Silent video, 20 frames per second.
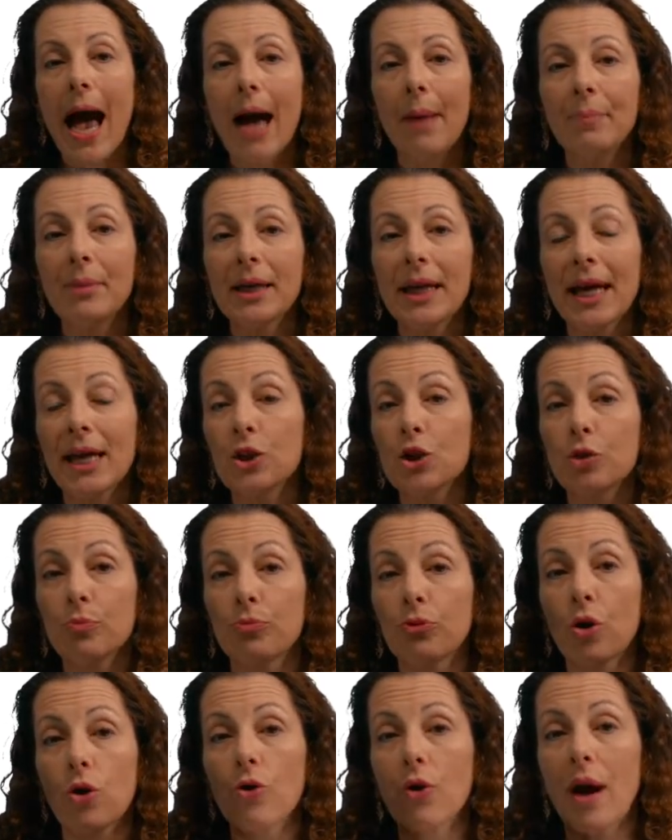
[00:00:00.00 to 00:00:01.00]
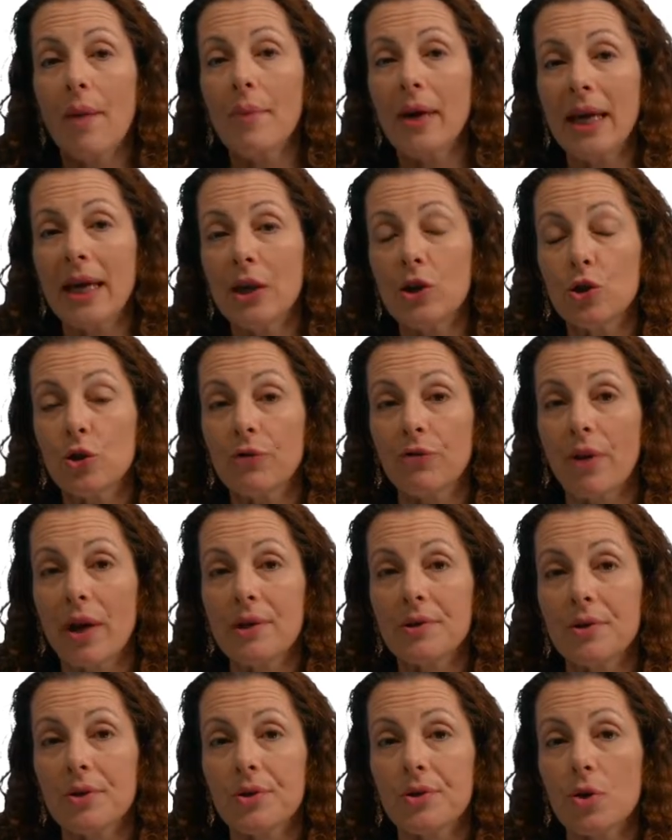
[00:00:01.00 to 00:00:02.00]
Application Programming
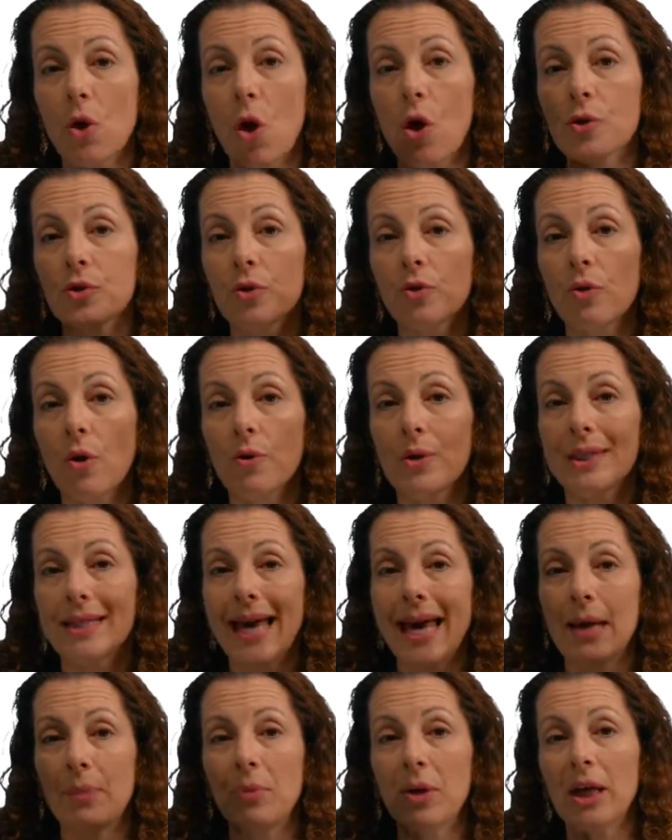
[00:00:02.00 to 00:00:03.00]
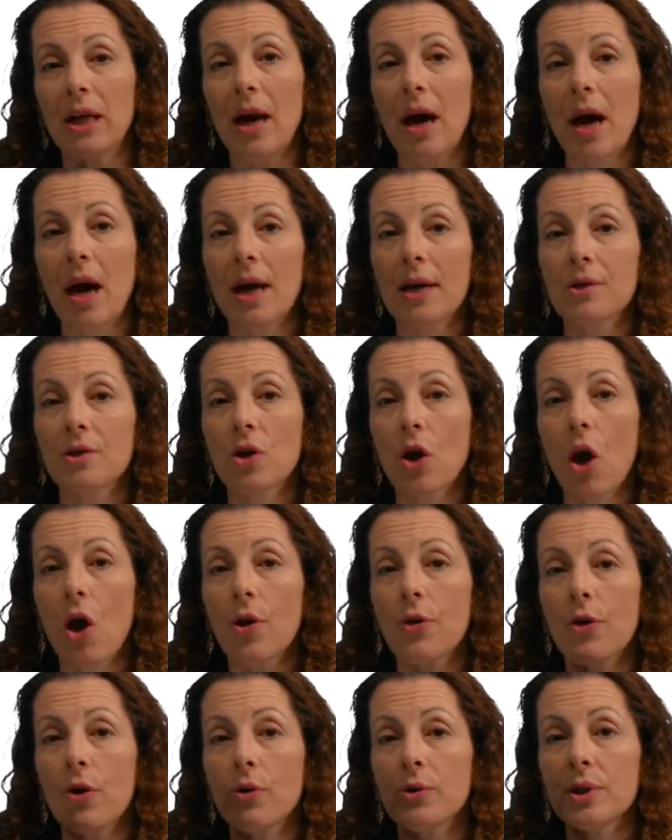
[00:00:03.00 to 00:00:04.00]
Interfaces, also known as APIs,
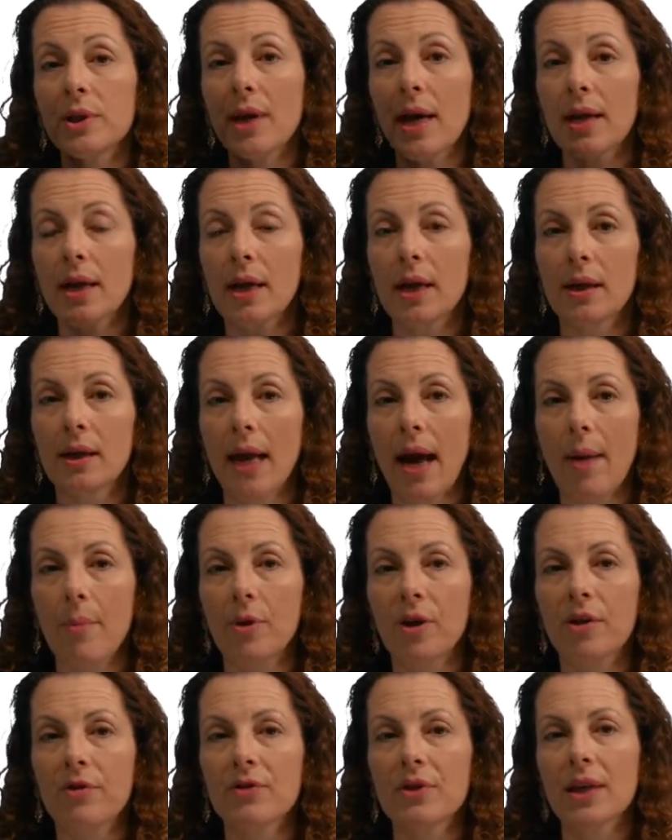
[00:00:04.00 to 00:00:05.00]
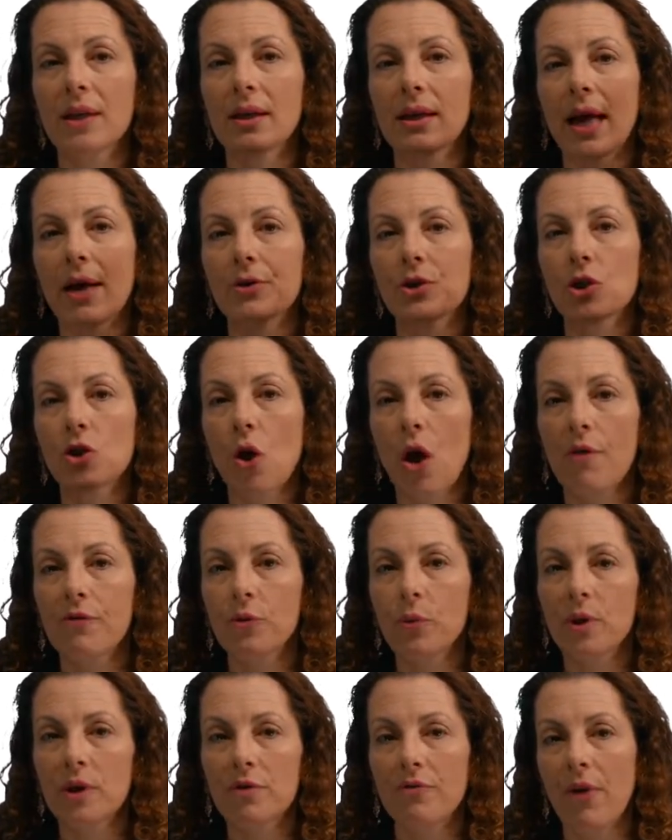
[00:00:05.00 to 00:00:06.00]
are those data collaboratives that allow
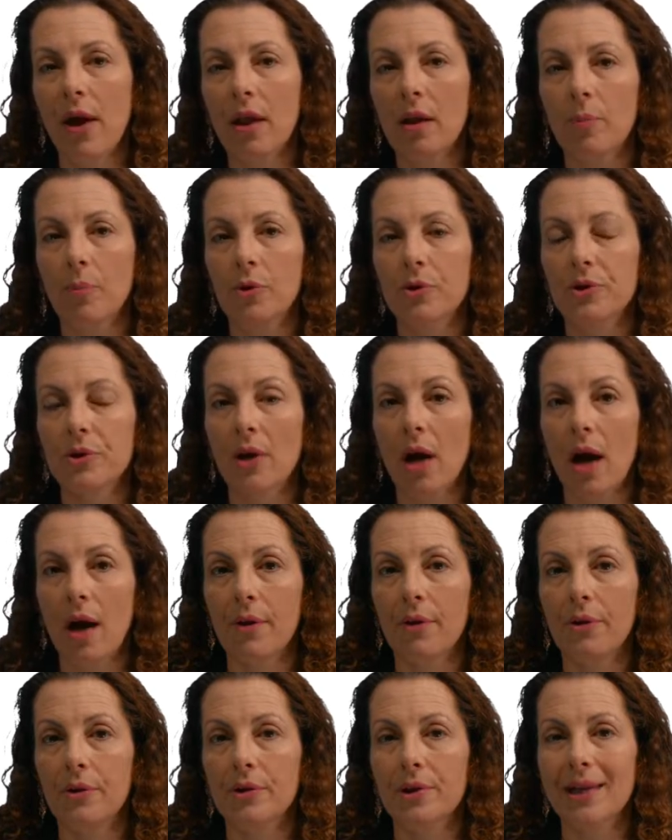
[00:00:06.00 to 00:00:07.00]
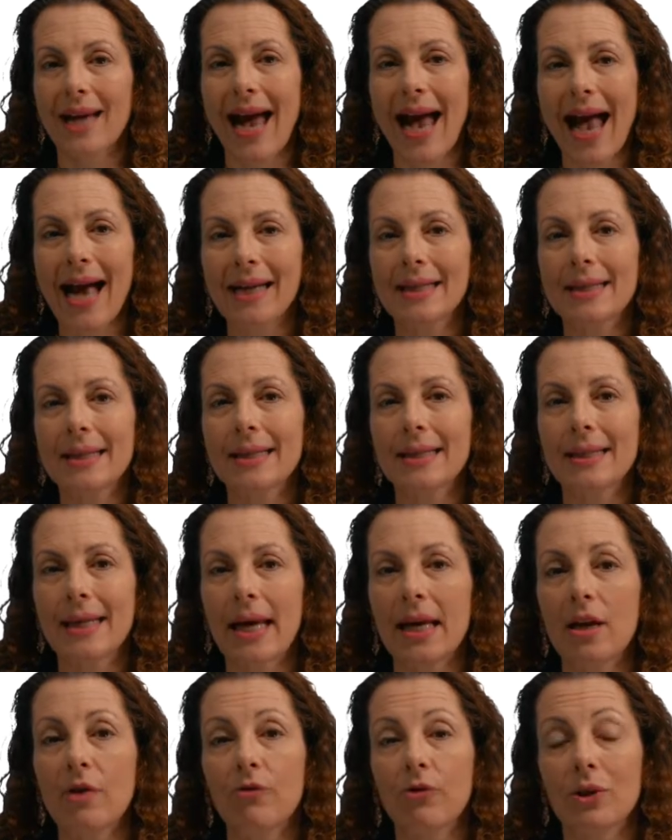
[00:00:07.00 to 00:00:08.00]
software developers and others to access
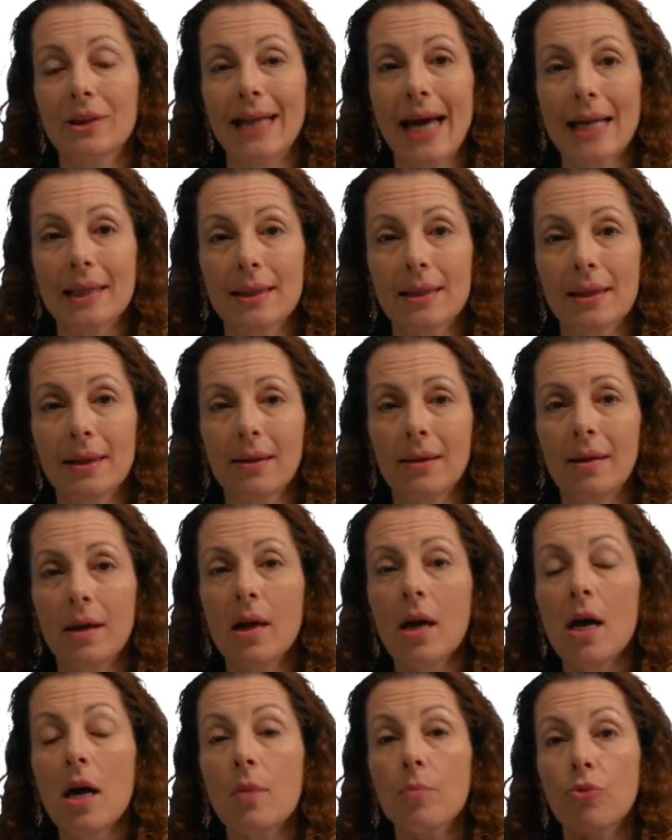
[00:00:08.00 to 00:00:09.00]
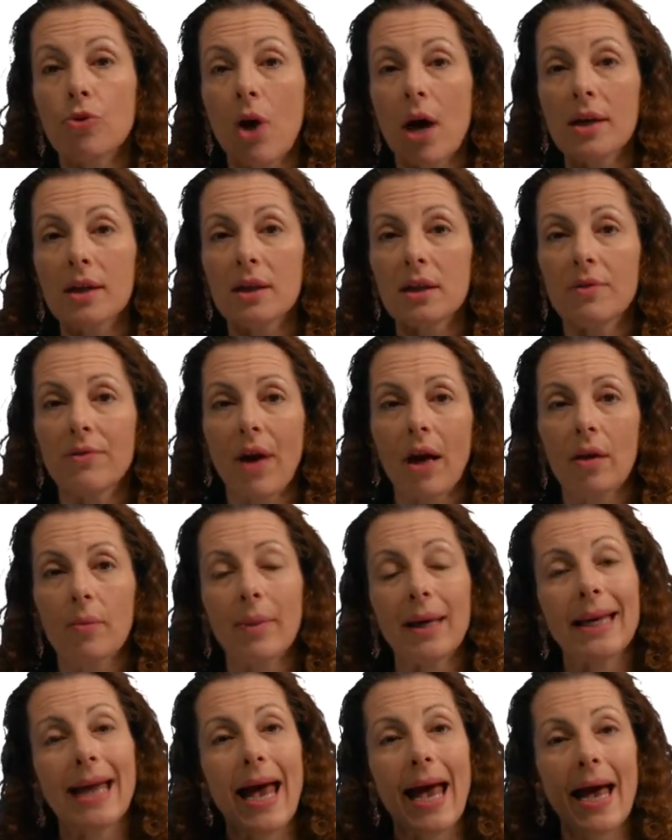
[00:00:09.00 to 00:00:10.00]
data for testing, product
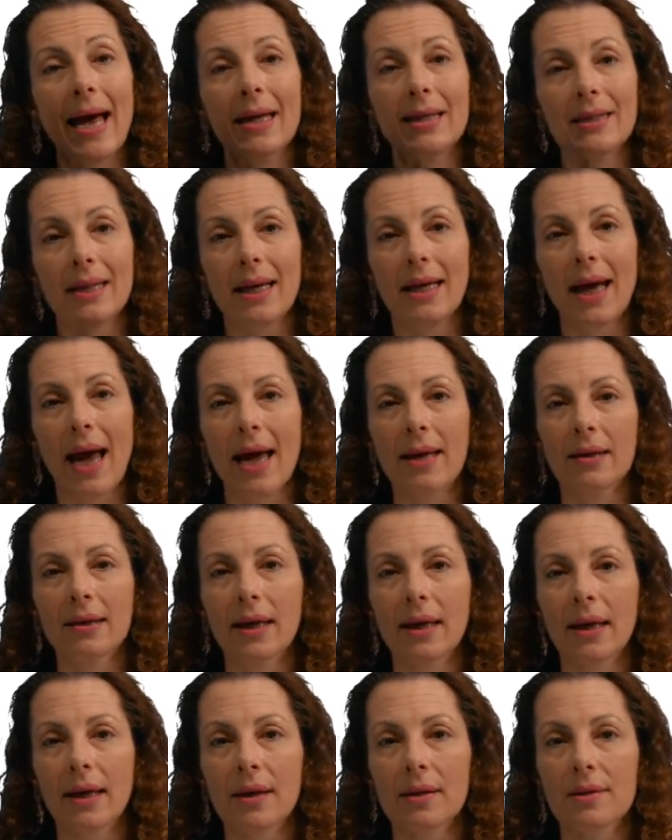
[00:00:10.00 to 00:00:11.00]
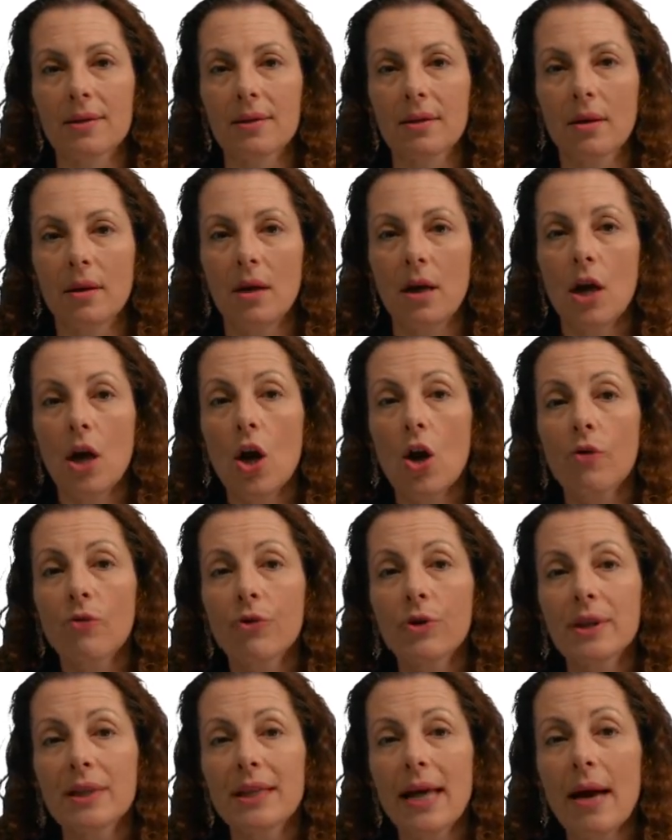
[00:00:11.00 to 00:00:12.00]
development, and data analytics.
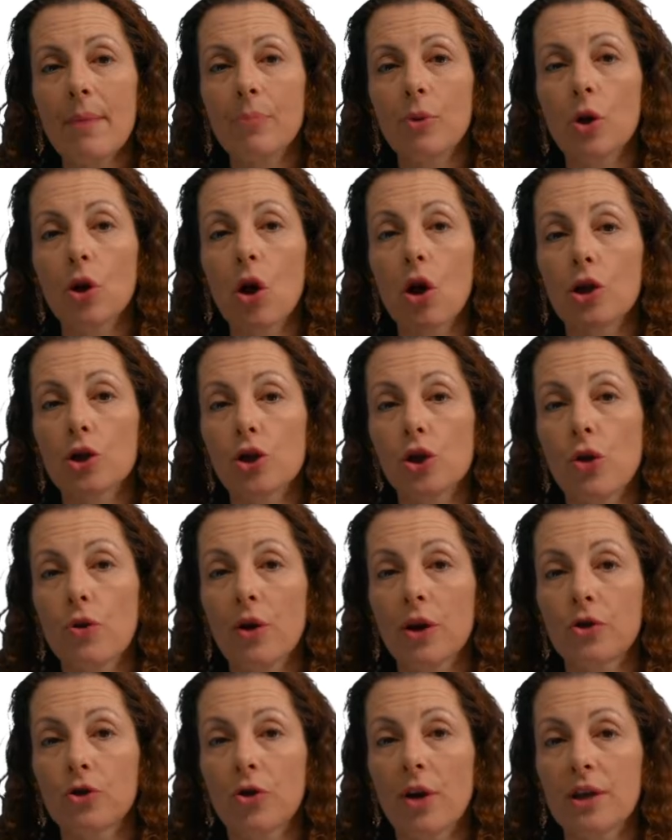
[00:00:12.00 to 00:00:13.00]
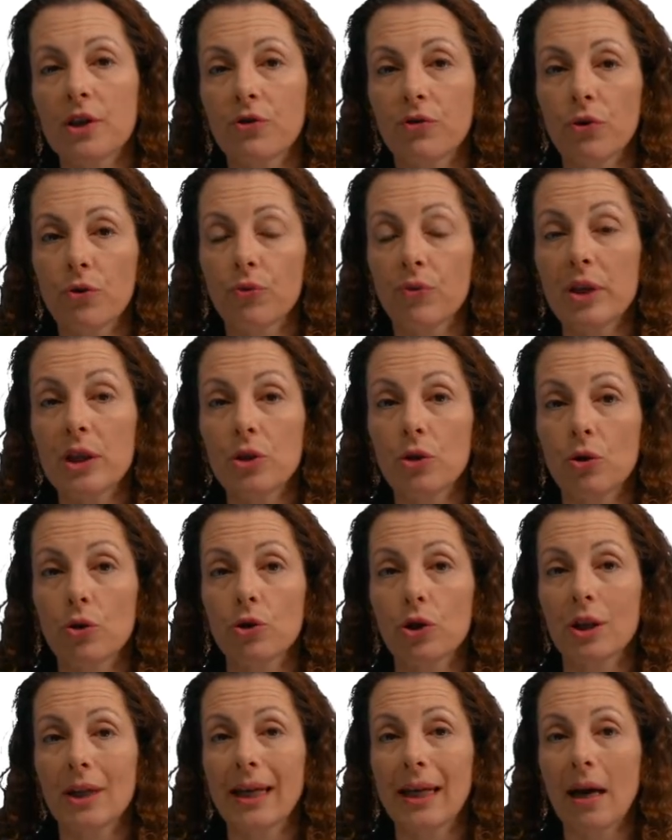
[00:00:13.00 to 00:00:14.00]
For example, Ashoka Trust for
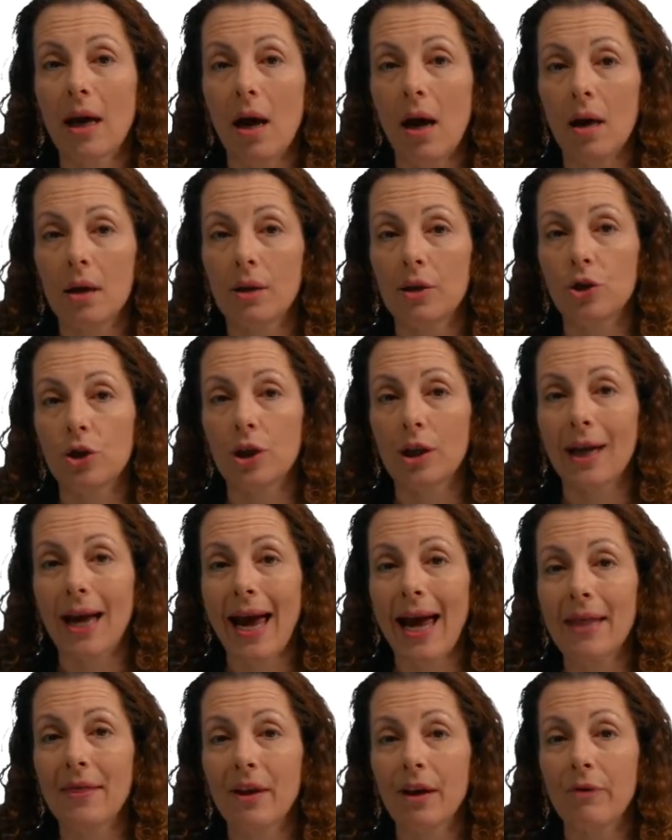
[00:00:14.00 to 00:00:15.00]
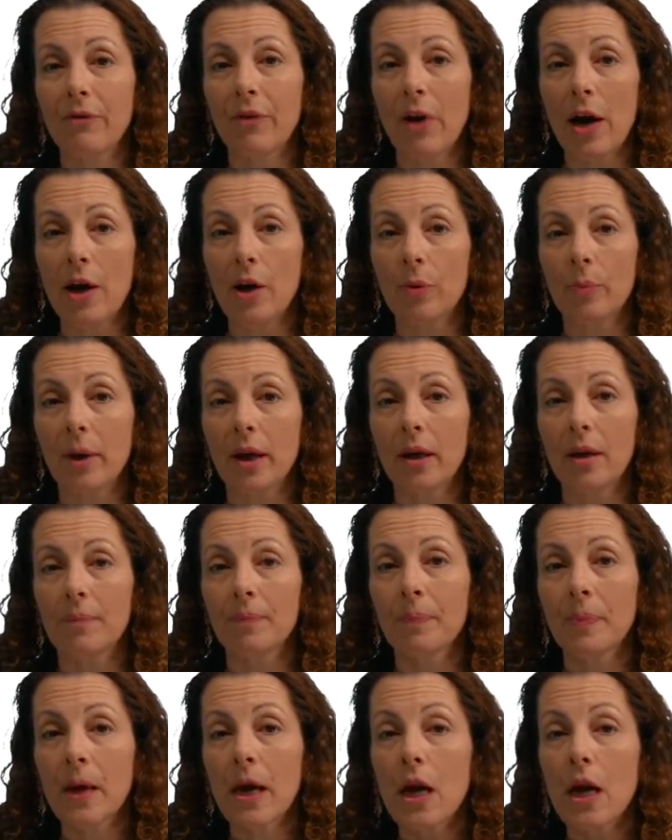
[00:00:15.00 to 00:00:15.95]
Research in Ecology and the Environment